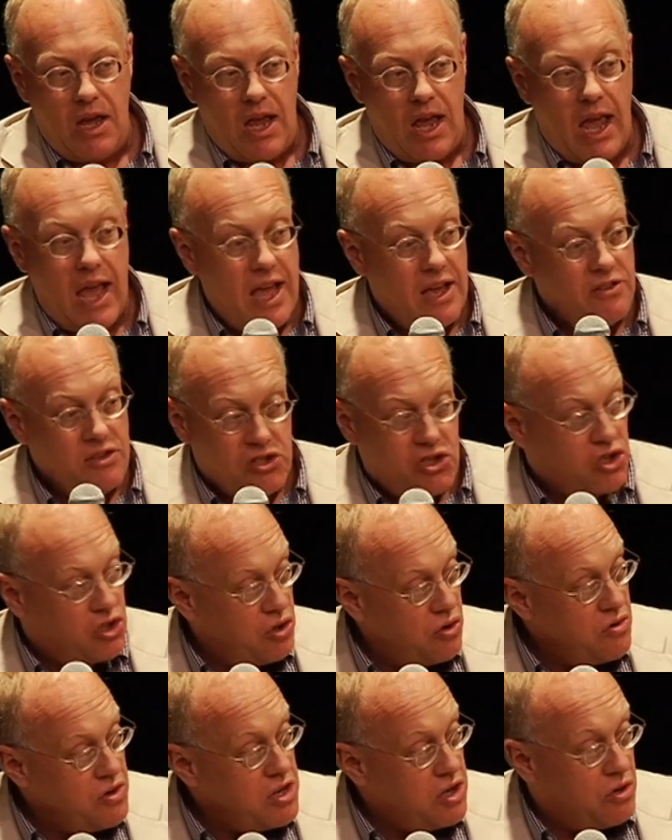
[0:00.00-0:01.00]
and the
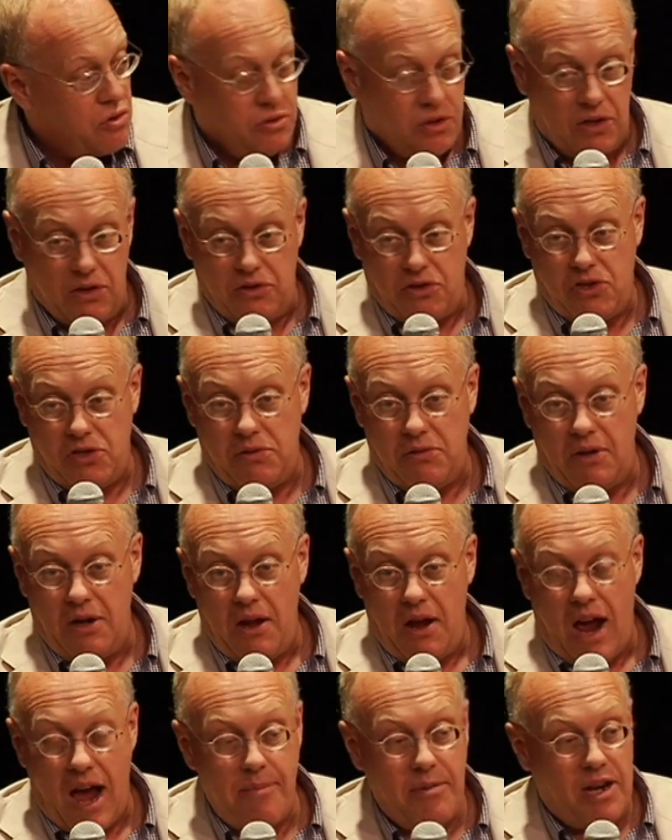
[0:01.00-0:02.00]
student unions.
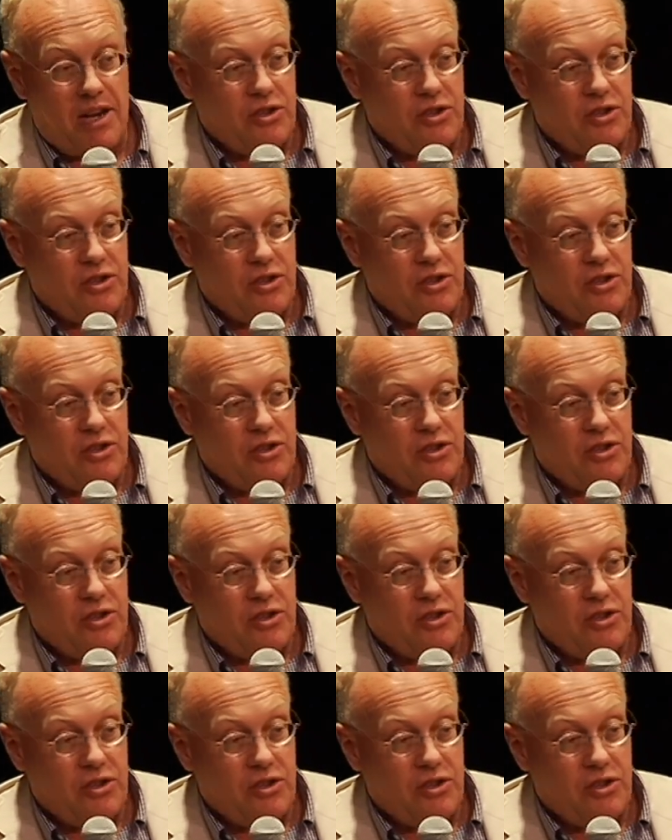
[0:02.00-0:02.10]
I mean,